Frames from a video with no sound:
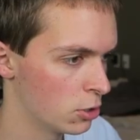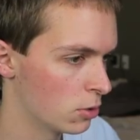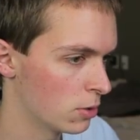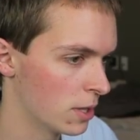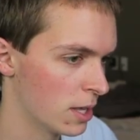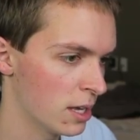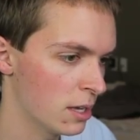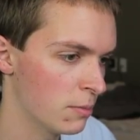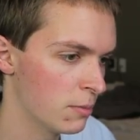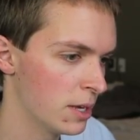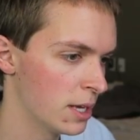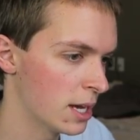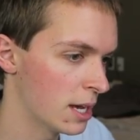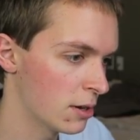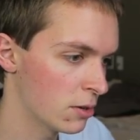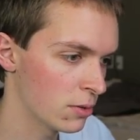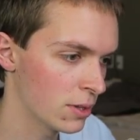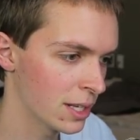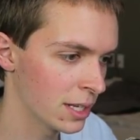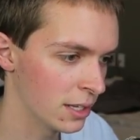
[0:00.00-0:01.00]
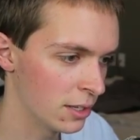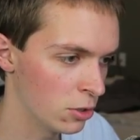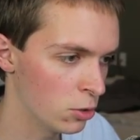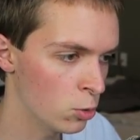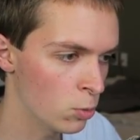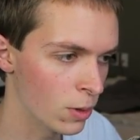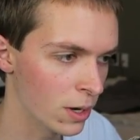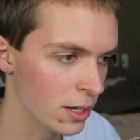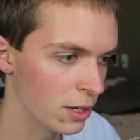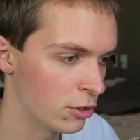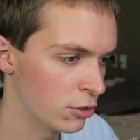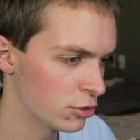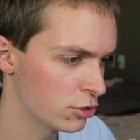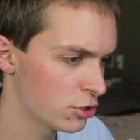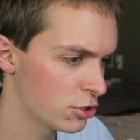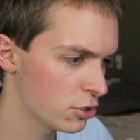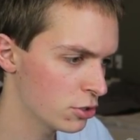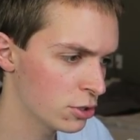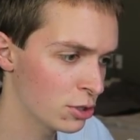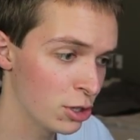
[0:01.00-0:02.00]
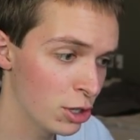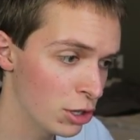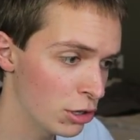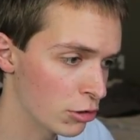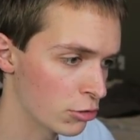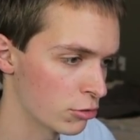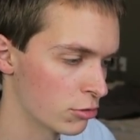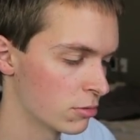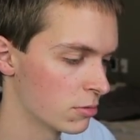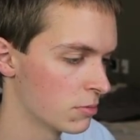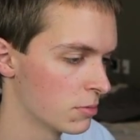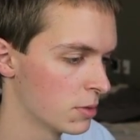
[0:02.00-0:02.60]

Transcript: don't like me and I don't like you, but you're still here.